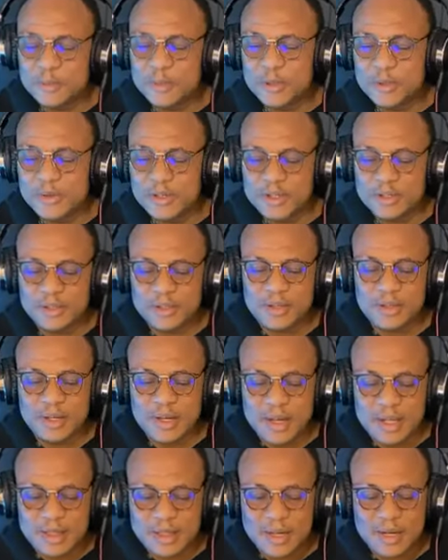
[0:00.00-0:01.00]
of
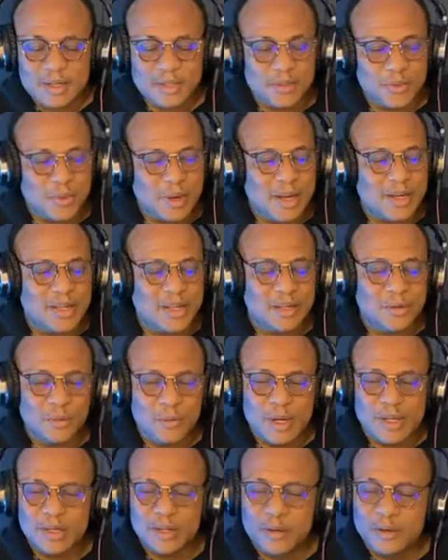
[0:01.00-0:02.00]
inspiration. And that is why
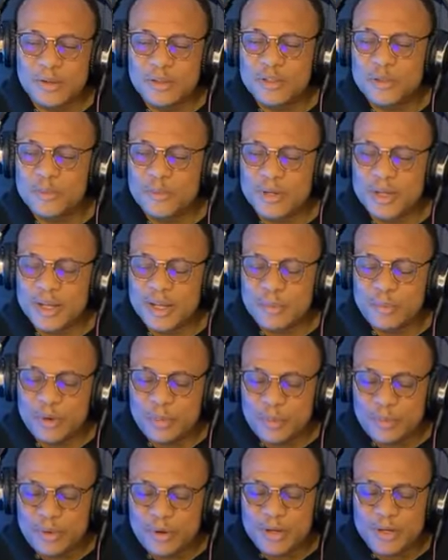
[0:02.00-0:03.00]
that when the Holy
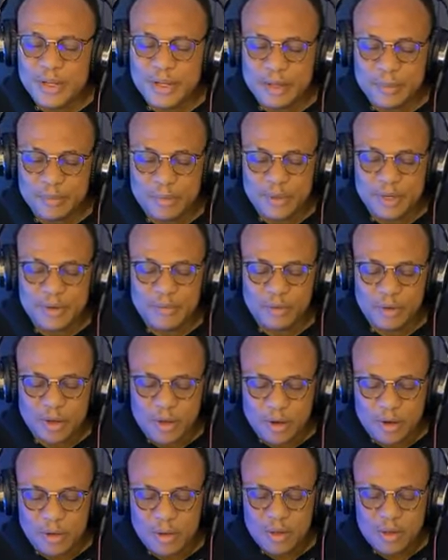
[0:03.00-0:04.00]
Spirit came upon
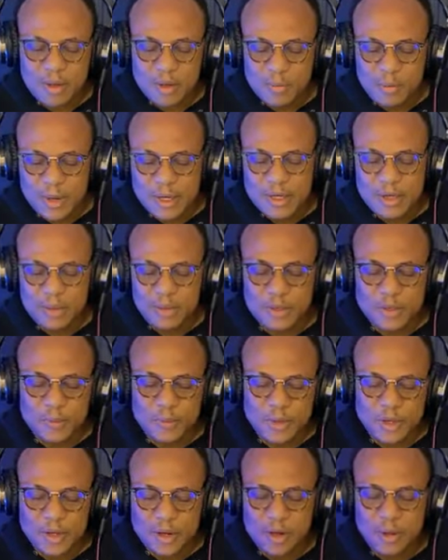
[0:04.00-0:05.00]
when the
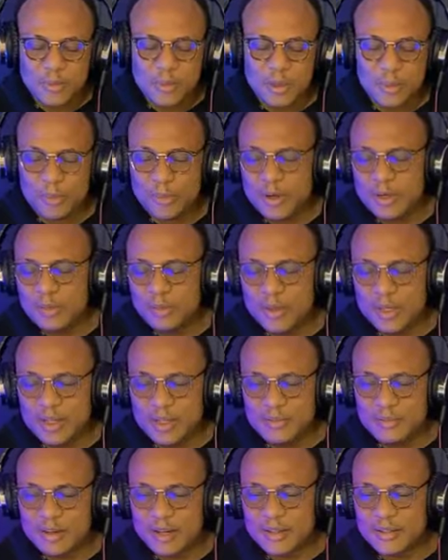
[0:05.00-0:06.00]
Holy Spirit comes upon
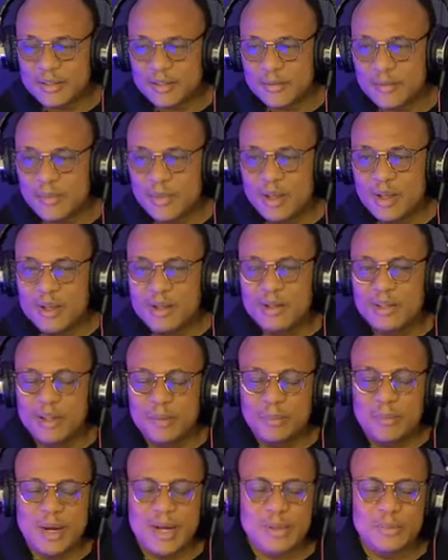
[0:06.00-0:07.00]
believers,
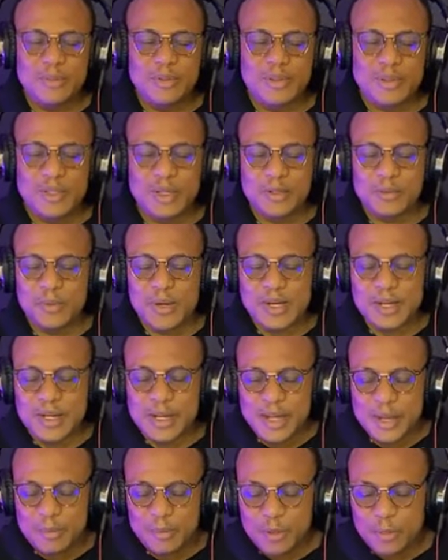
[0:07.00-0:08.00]
the Bible says
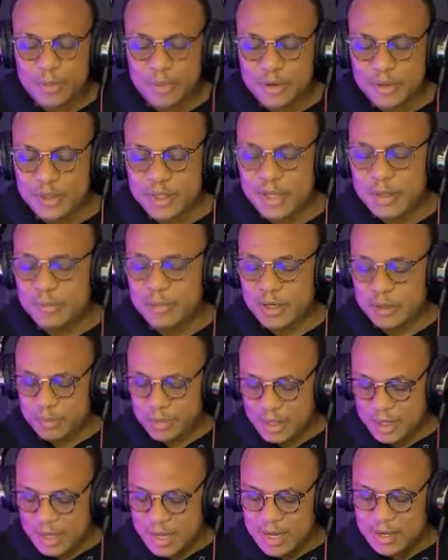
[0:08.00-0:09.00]
when it came upon
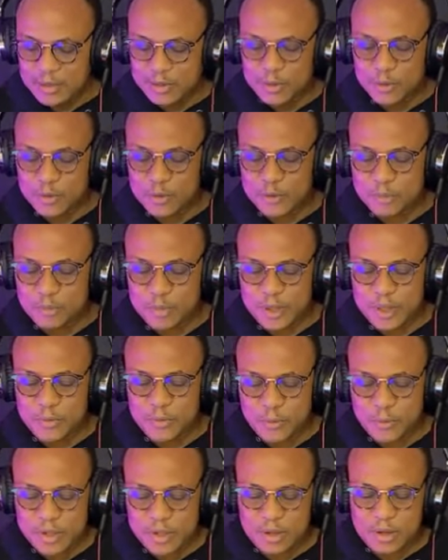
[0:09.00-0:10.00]
them, they began to
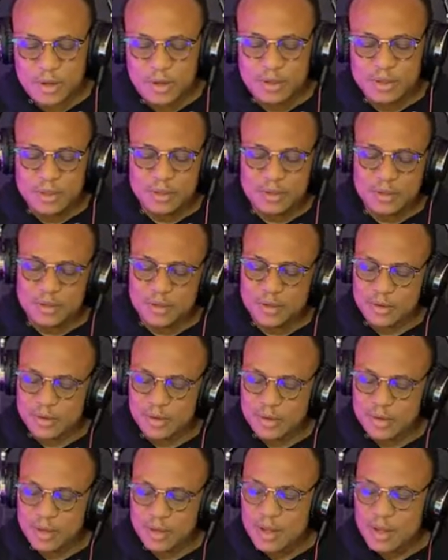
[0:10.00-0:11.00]
speak with other
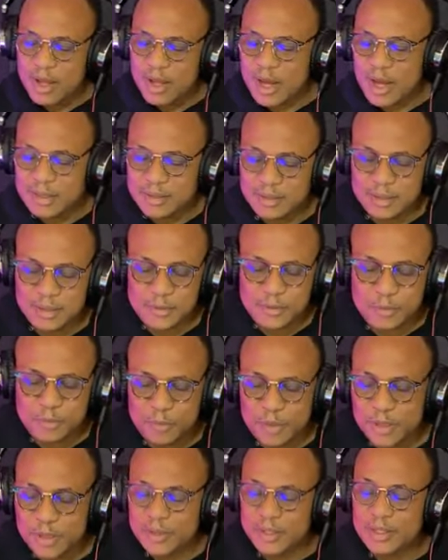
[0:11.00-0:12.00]
tongue as
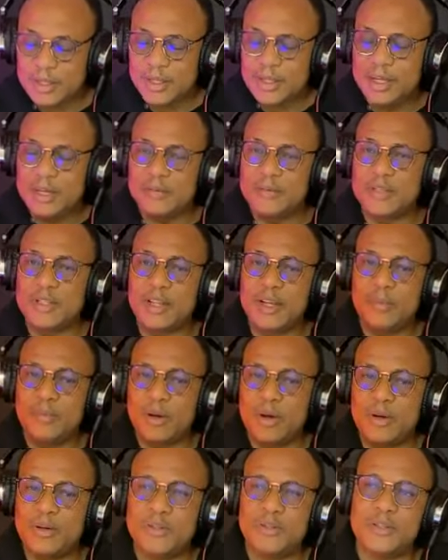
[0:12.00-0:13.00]
the Spirit gives
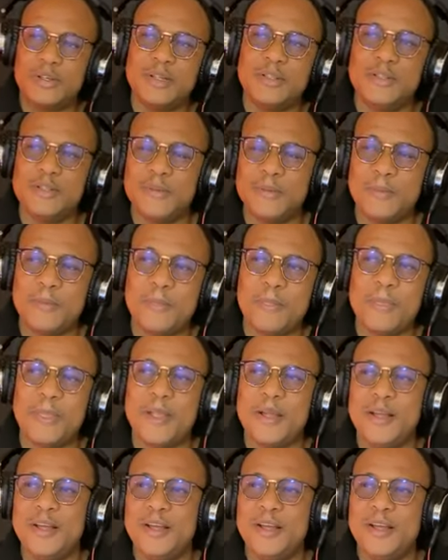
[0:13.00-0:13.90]
them utterance.